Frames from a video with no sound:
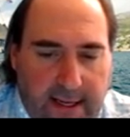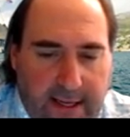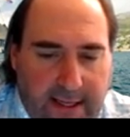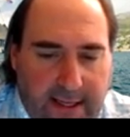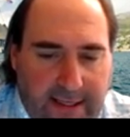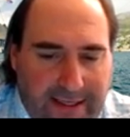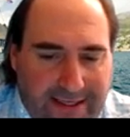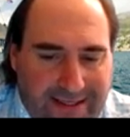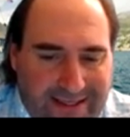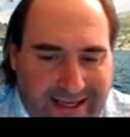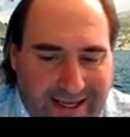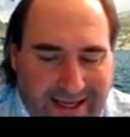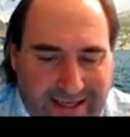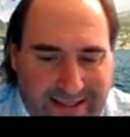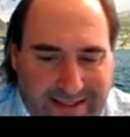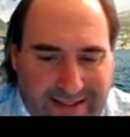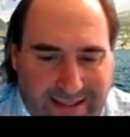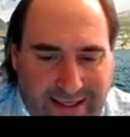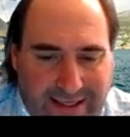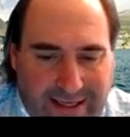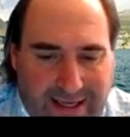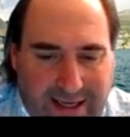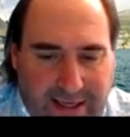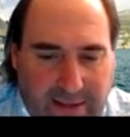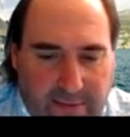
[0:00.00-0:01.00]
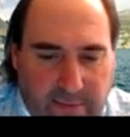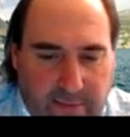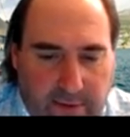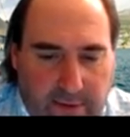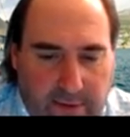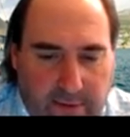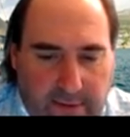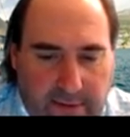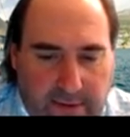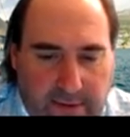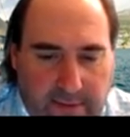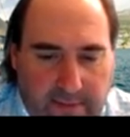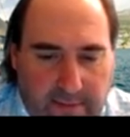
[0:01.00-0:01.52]
In this case, again, we're
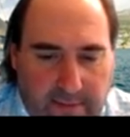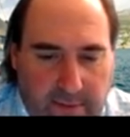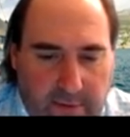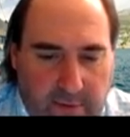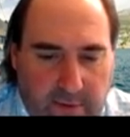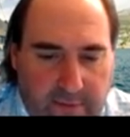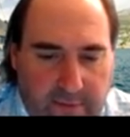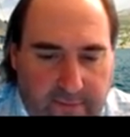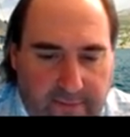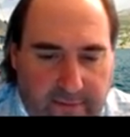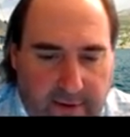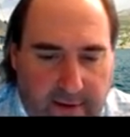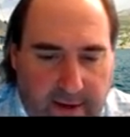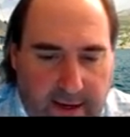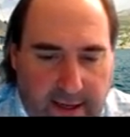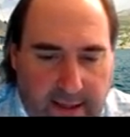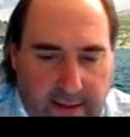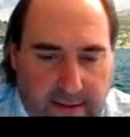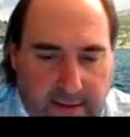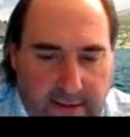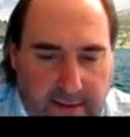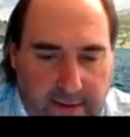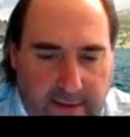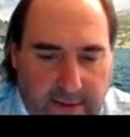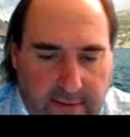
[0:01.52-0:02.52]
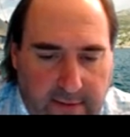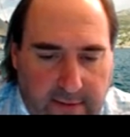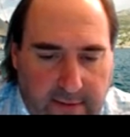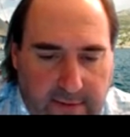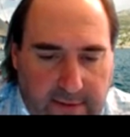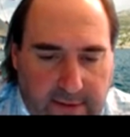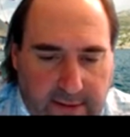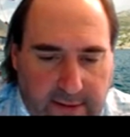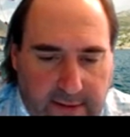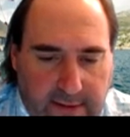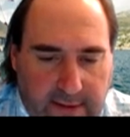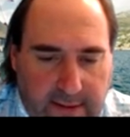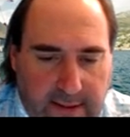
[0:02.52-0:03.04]
going to move our N2
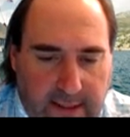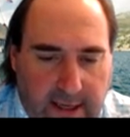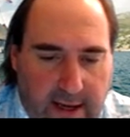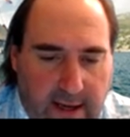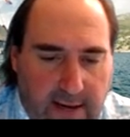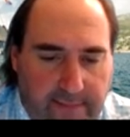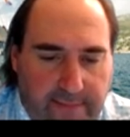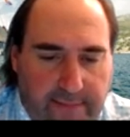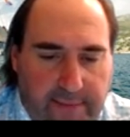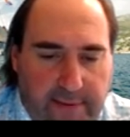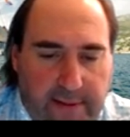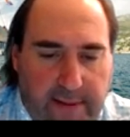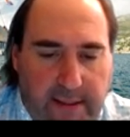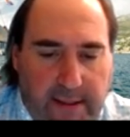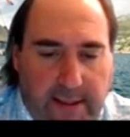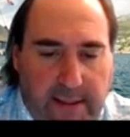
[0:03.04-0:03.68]
to the top,